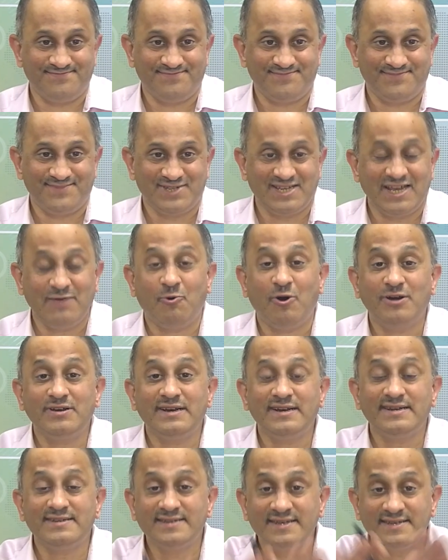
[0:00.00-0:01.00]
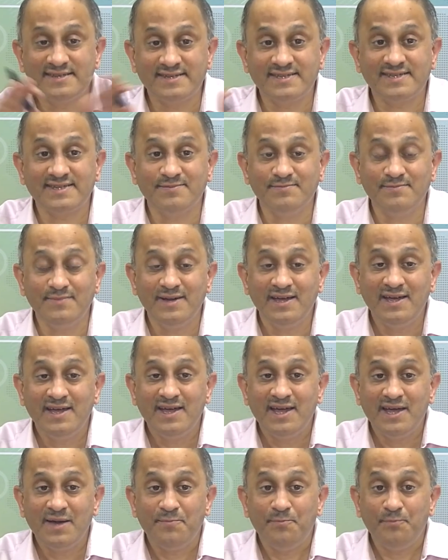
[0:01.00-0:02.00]
So, I wanted a system
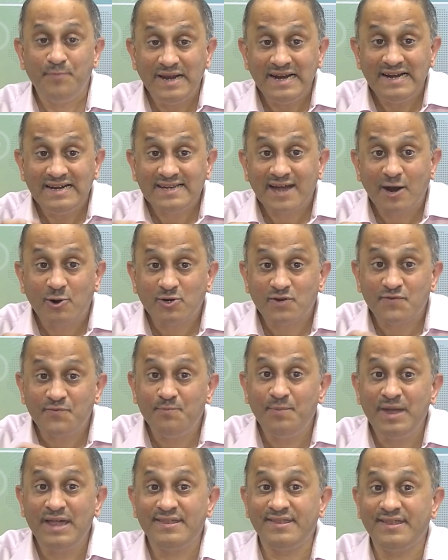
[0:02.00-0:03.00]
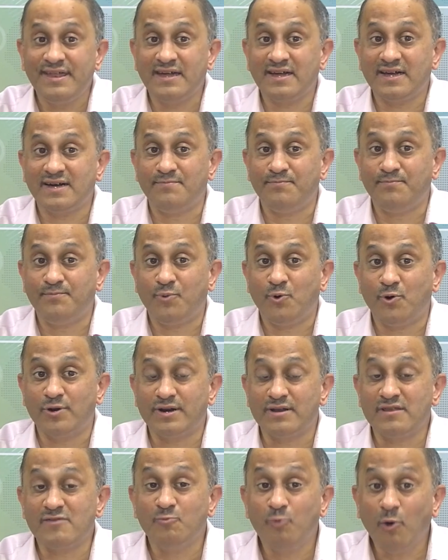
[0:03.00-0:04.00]
built out of basic
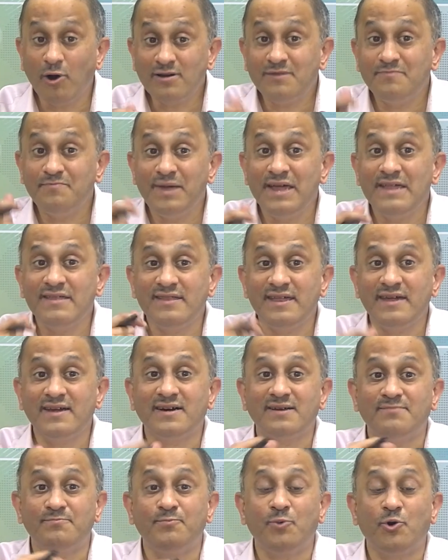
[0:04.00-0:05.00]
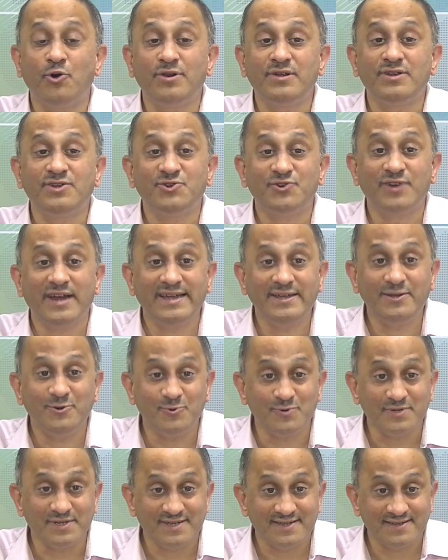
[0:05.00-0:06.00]
components. What basic components should I
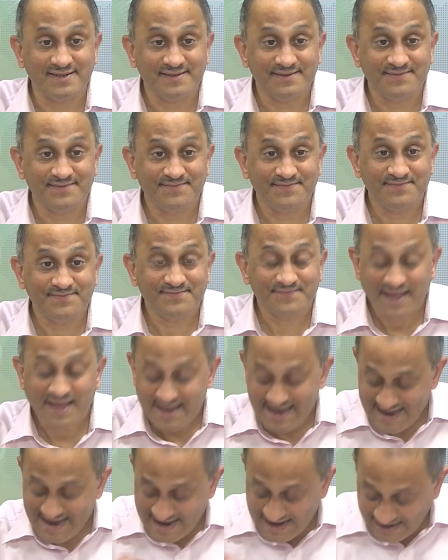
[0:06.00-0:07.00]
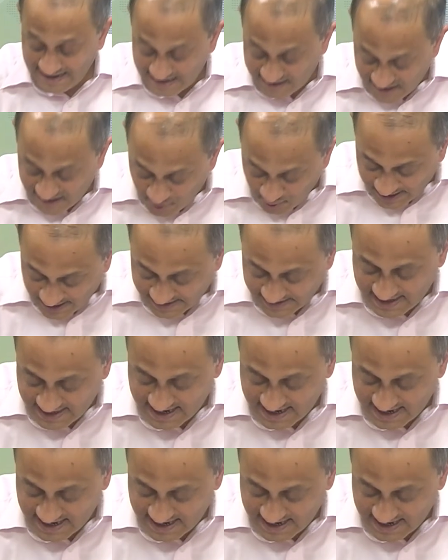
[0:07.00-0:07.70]
use? Let us look at the